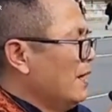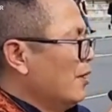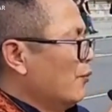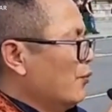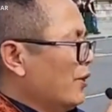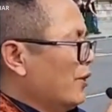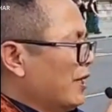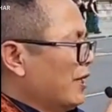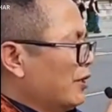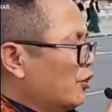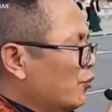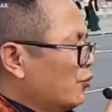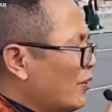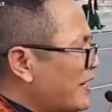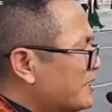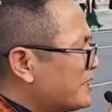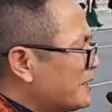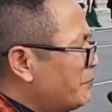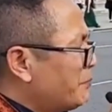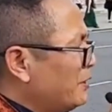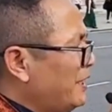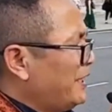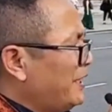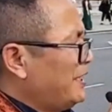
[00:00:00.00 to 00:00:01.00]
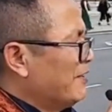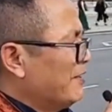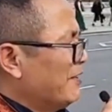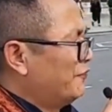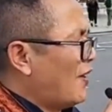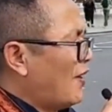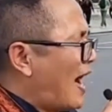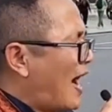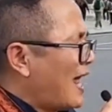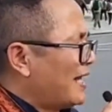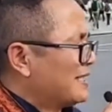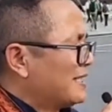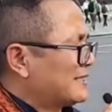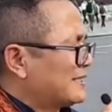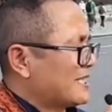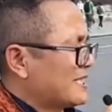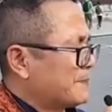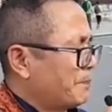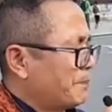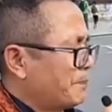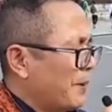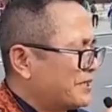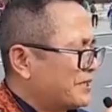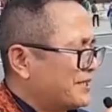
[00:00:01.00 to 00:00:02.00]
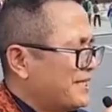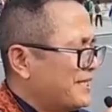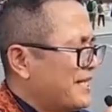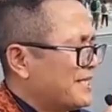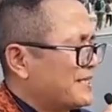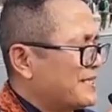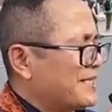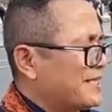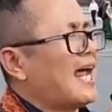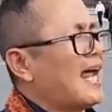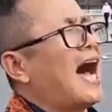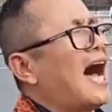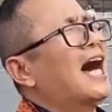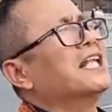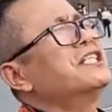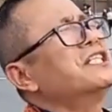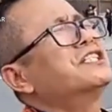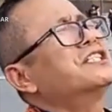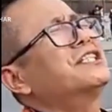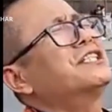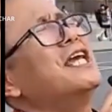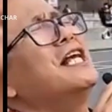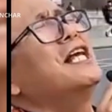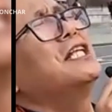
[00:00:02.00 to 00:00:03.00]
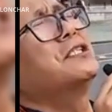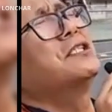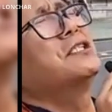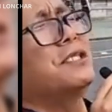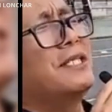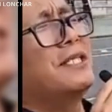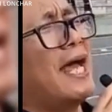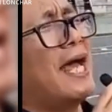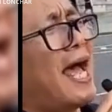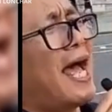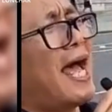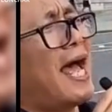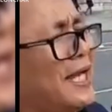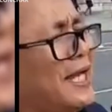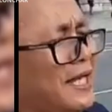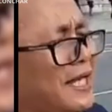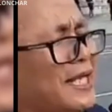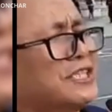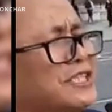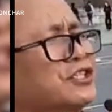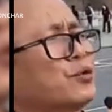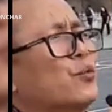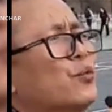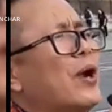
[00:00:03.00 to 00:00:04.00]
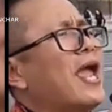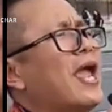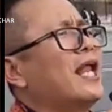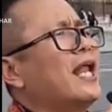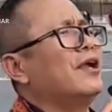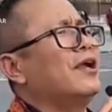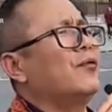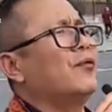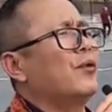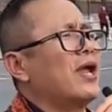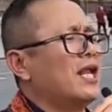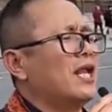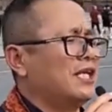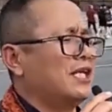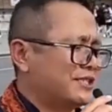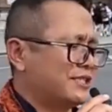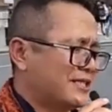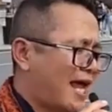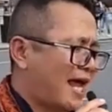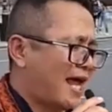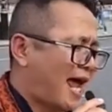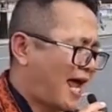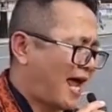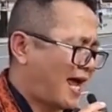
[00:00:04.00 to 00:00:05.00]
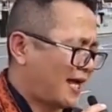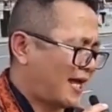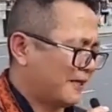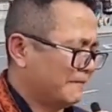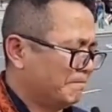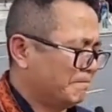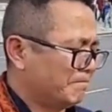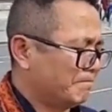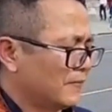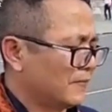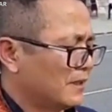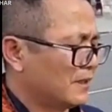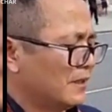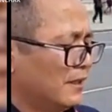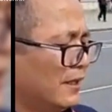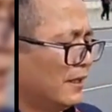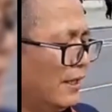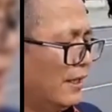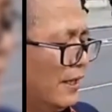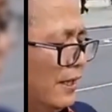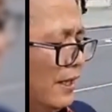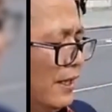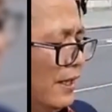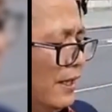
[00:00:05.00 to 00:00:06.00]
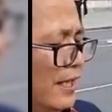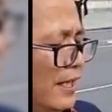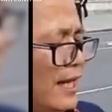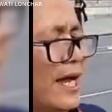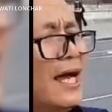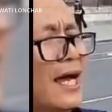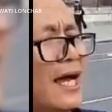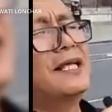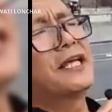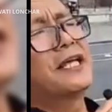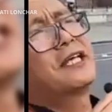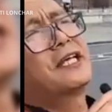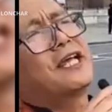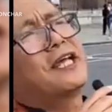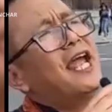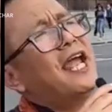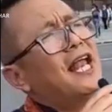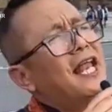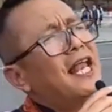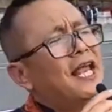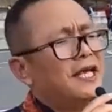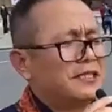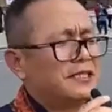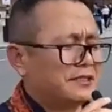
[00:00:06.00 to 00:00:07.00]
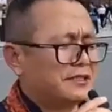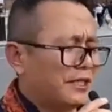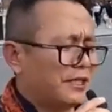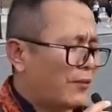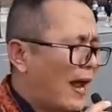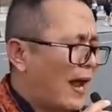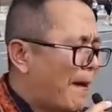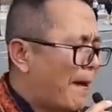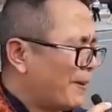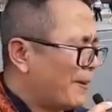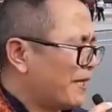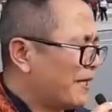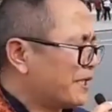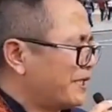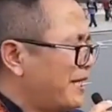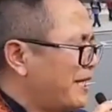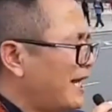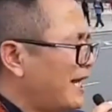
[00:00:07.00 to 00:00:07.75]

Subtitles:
Regrettably, the violence has persisted until today. It's really, really sad. The killing, the rampant